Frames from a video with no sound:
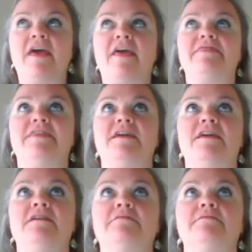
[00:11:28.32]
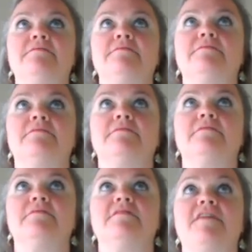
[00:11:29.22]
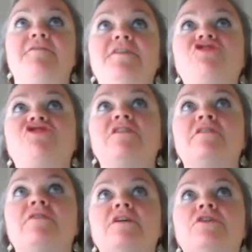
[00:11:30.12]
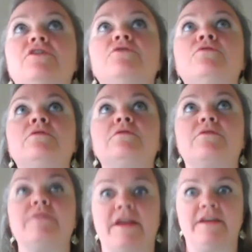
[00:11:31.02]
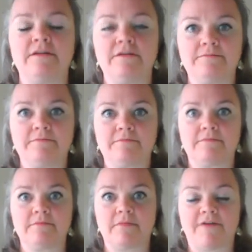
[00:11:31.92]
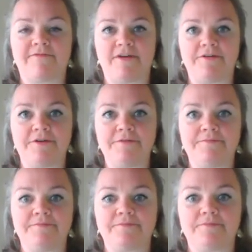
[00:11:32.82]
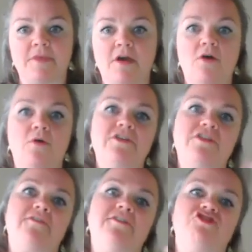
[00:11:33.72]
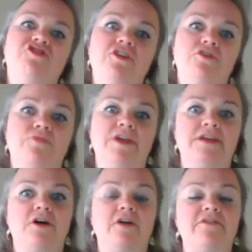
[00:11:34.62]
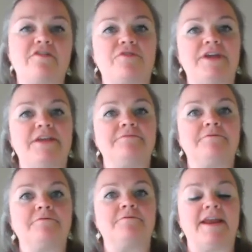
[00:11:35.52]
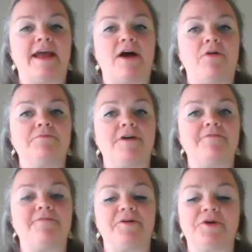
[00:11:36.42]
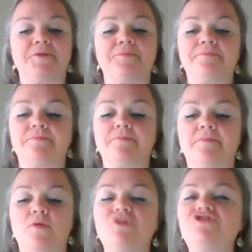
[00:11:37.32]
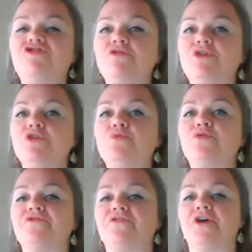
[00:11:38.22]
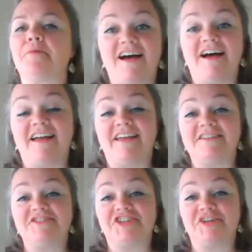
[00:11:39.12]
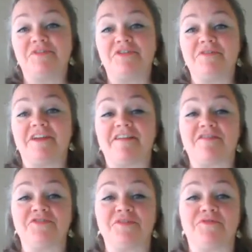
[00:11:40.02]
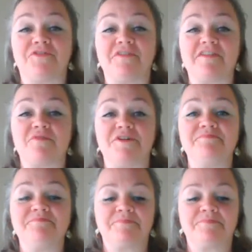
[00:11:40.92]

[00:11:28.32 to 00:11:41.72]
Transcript: The definition that you created a failure, or the definition that you read on the screen right now, a failure? Which do you prefer? I can share with you that I certainly prefer this one.